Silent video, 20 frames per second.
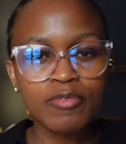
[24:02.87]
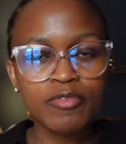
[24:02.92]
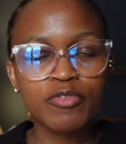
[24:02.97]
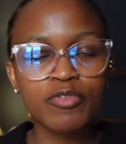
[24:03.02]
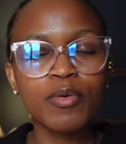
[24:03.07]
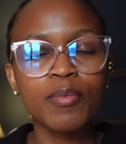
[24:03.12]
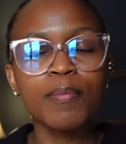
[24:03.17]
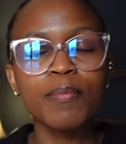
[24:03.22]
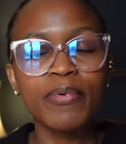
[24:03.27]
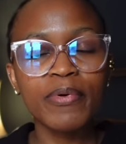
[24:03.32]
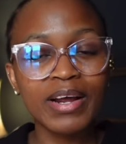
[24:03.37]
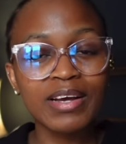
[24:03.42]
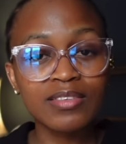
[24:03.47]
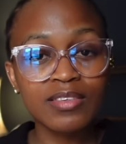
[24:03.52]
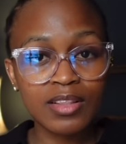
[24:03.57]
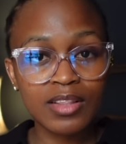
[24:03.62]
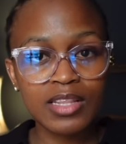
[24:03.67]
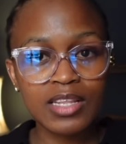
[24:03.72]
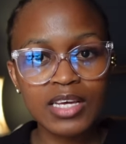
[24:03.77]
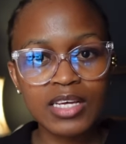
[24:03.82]
from bras
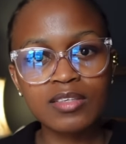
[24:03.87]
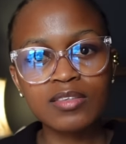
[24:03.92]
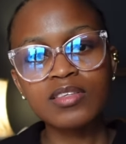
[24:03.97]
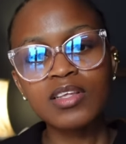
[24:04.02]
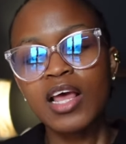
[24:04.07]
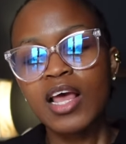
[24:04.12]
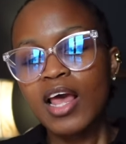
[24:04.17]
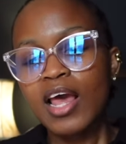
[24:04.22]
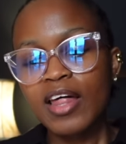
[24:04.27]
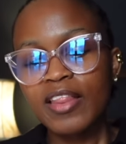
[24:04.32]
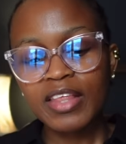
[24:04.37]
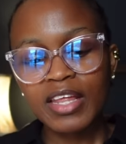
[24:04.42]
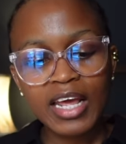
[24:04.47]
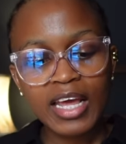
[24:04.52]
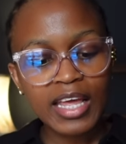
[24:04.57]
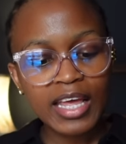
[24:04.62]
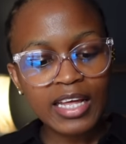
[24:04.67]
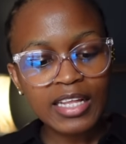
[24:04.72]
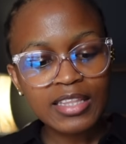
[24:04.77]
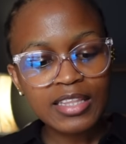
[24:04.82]
and things then
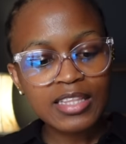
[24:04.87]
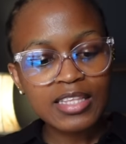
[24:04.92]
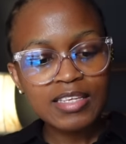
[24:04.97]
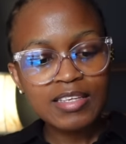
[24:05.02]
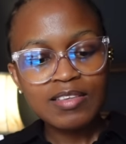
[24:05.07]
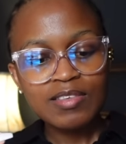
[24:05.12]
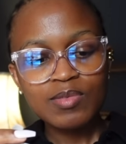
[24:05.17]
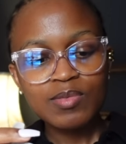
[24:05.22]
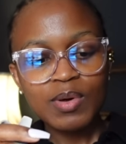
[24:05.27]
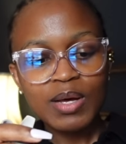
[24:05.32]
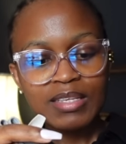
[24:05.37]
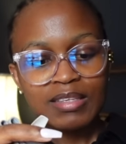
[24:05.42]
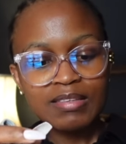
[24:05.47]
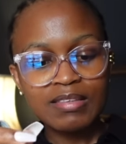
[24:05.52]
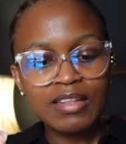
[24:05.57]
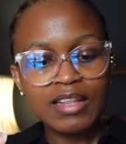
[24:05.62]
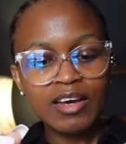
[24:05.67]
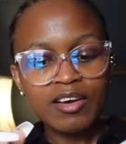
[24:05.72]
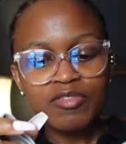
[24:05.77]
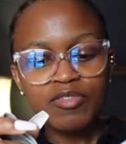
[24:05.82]
i get these
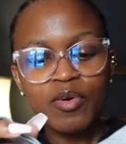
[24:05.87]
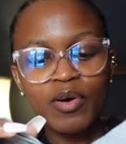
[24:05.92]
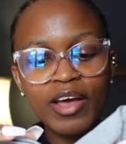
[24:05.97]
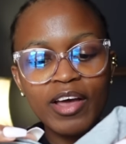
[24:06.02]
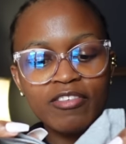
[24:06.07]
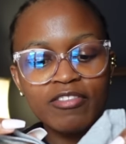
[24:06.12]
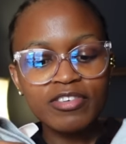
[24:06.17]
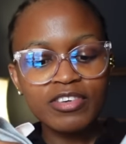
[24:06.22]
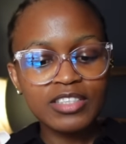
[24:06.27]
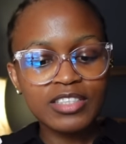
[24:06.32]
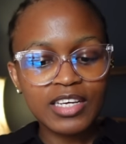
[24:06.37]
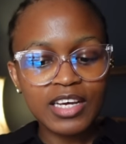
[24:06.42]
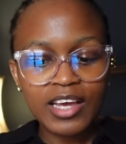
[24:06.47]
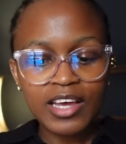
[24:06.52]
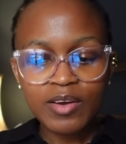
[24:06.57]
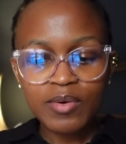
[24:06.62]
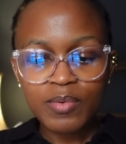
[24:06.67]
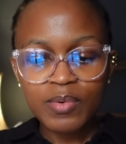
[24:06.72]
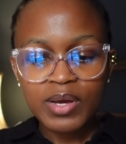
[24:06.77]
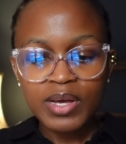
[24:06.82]
ones like for
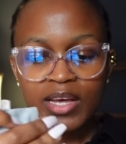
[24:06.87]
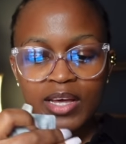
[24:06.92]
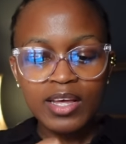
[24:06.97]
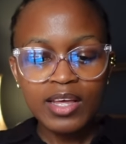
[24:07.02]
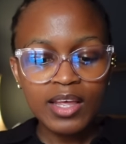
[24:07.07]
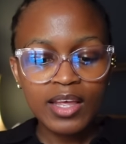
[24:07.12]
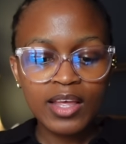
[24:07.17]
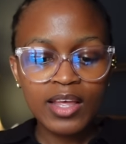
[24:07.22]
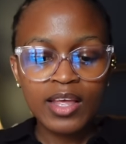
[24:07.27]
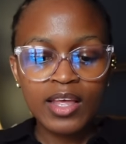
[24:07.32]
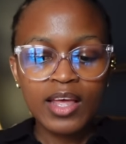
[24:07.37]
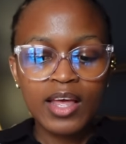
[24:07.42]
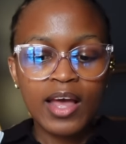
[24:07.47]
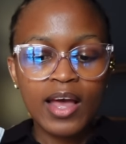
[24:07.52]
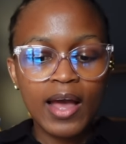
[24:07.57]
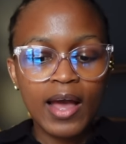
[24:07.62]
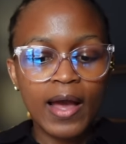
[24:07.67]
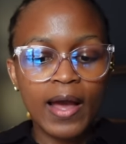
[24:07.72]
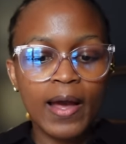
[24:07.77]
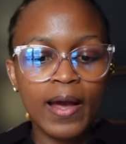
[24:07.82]
everyday wear
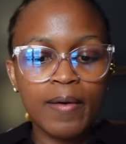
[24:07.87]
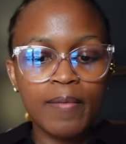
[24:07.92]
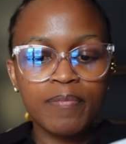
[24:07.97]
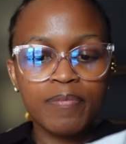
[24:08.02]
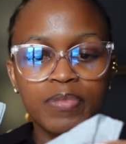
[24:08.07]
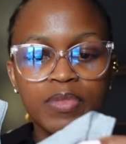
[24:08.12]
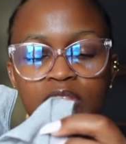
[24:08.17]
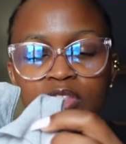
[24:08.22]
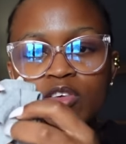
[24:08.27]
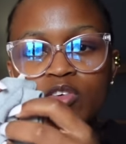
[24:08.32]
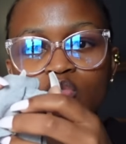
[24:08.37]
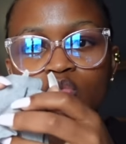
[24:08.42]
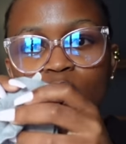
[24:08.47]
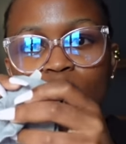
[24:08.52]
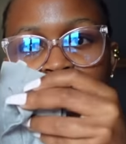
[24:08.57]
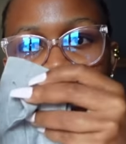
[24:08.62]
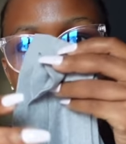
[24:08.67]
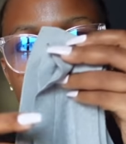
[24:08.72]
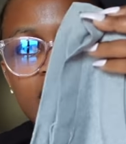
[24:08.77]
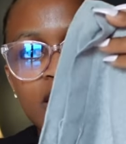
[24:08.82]
um, these
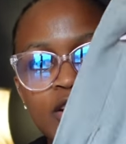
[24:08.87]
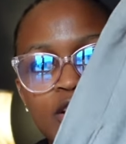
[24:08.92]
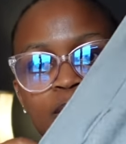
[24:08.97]
ones i